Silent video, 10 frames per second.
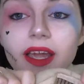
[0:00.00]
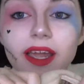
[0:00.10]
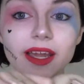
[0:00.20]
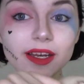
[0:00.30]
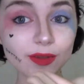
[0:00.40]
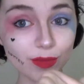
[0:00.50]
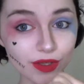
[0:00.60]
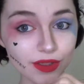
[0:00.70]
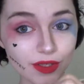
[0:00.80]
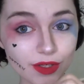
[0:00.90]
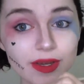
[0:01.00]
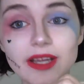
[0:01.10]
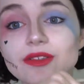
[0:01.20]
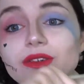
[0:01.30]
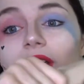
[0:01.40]
And with the 2
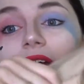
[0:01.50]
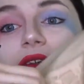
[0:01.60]
extra you get,